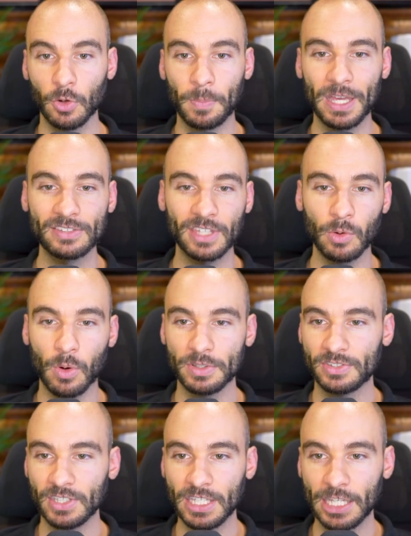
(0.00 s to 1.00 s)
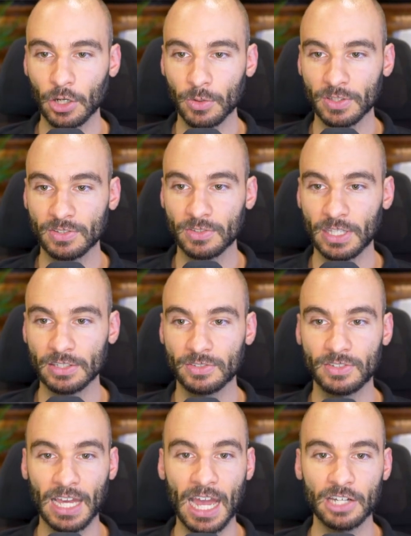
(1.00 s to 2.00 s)
So basically what we see here, this,
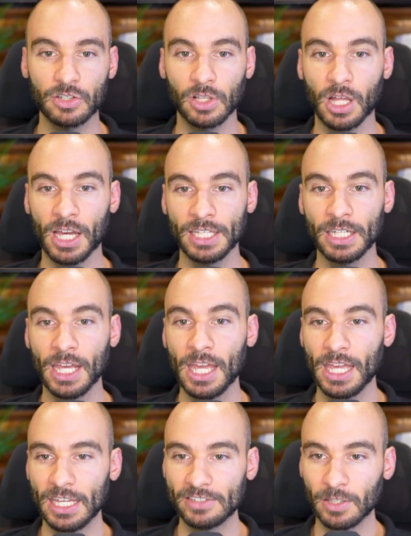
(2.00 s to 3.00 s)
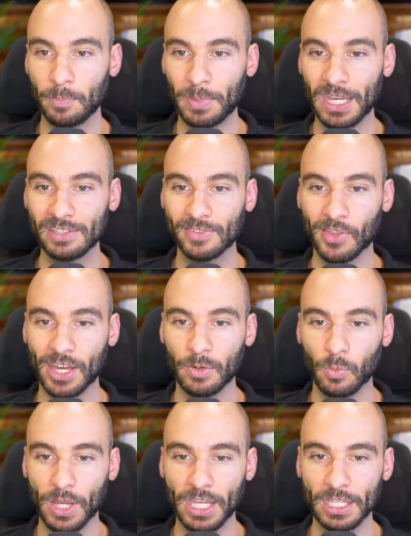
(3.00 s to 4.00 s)
this dashed line is the
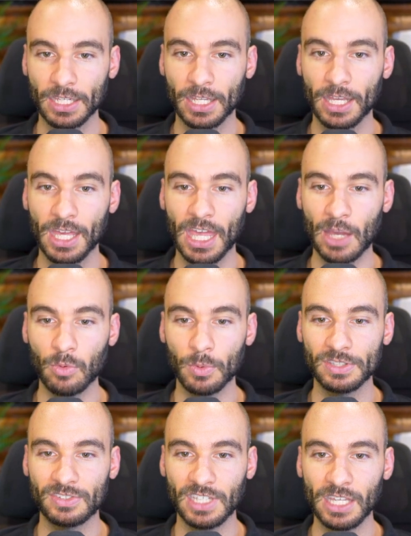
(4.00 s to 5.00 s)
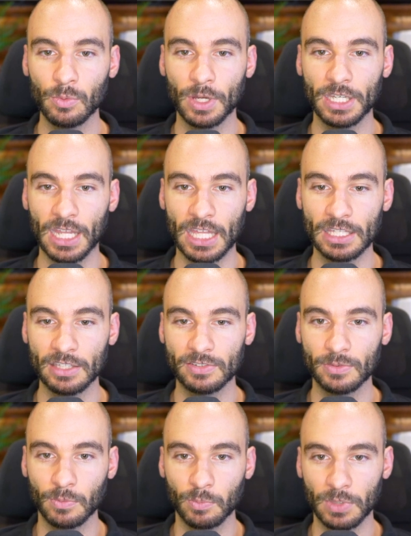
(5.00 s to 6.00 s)
baseline weight. And when we see when in
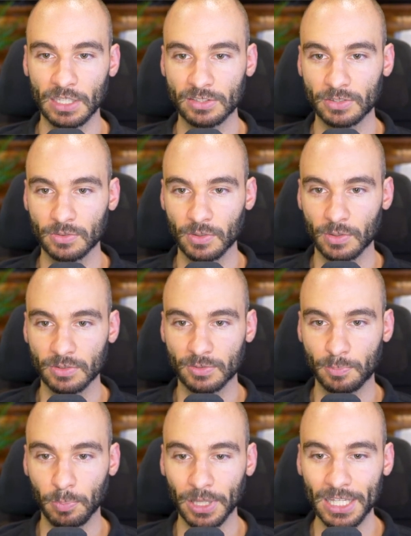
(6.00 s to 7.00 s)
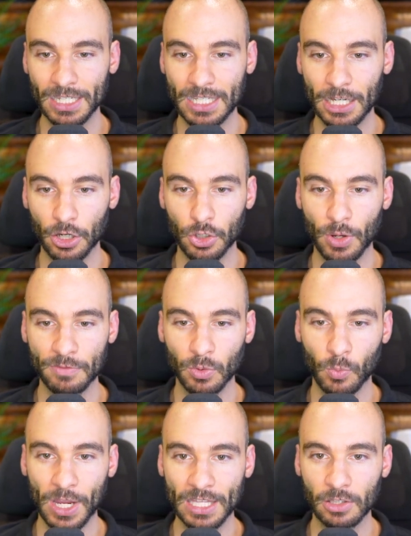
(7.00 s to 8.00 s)
this, this split here, you have
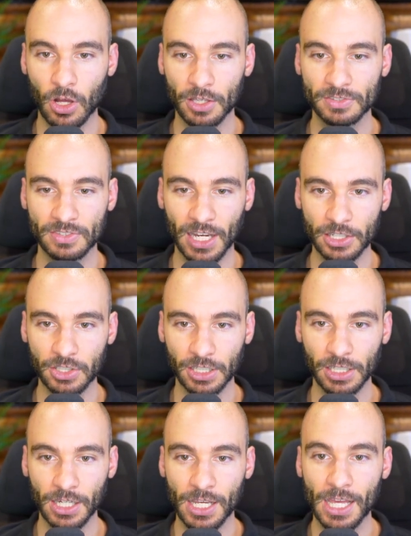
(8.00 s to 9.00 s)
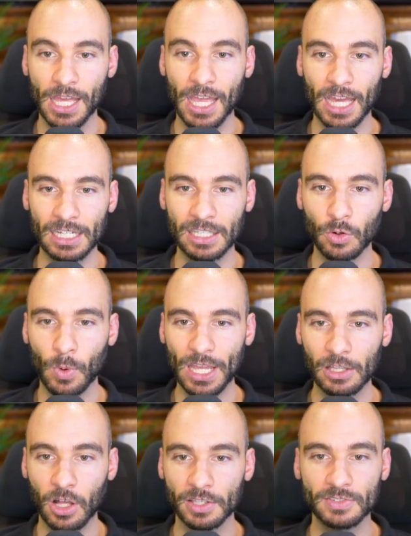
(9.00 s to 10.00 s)
the weight loss section. And in the
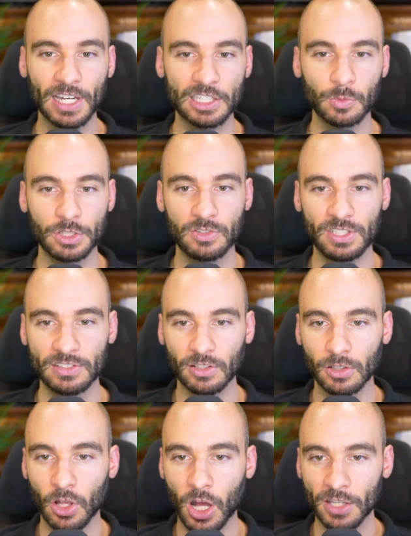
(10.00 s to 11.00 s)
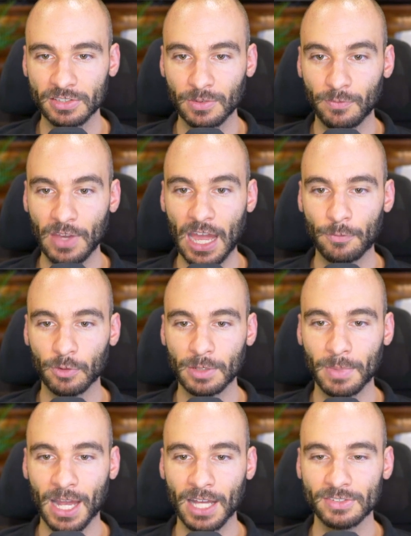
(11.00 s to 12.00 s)
weight loss section, what you see is a loss in
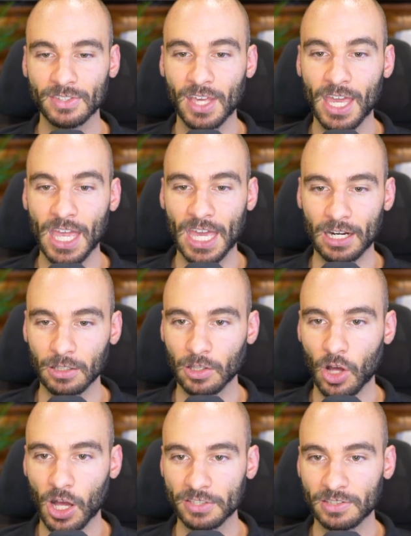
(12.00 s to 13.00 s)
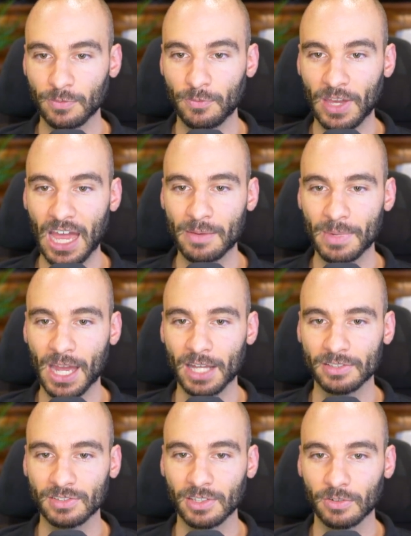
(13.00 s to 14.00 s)
fat-free mass and a loss in fat
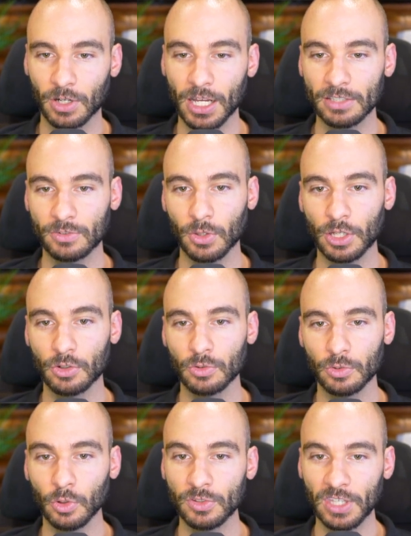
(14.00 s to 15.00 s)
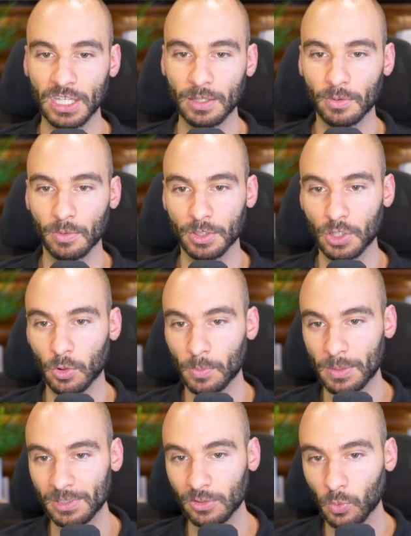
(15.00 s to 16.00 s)
mass, right? So they're losing, you know,
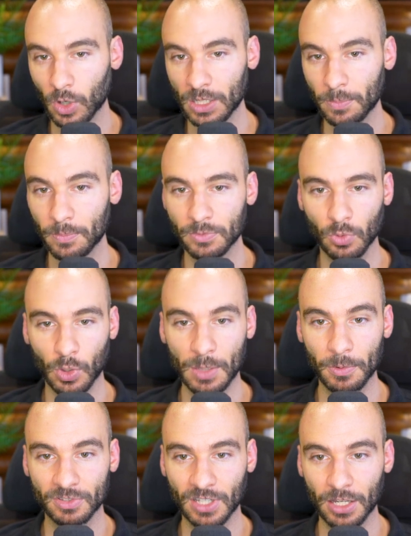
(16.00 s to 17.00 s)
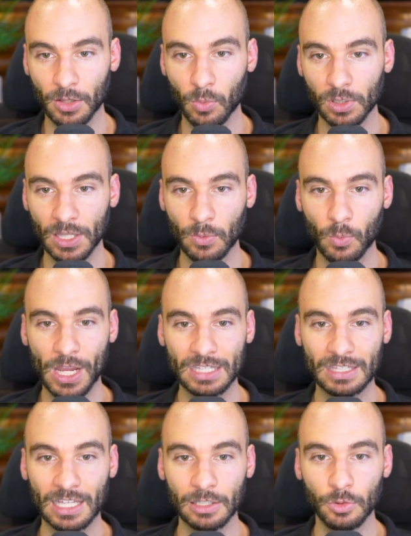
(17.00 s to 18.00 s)
maybe twenty percent of the
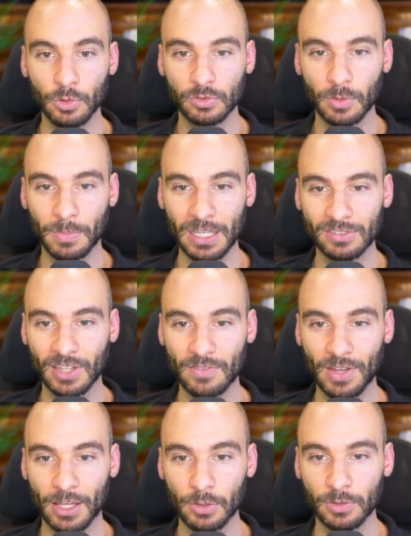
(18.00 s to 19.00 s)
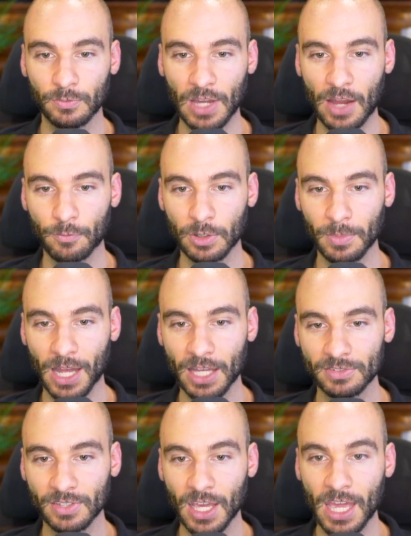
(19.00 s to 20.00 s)
weight they lose from baseline value is fat-free
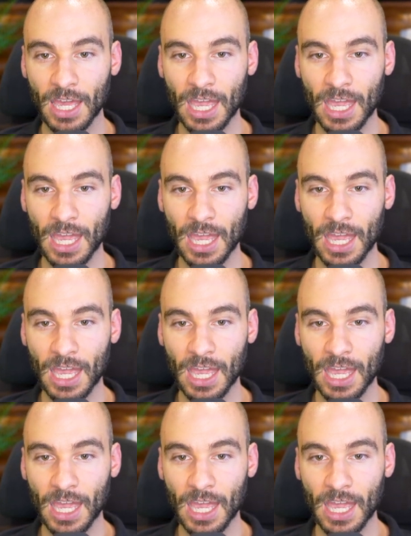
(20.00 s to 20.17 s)
mass.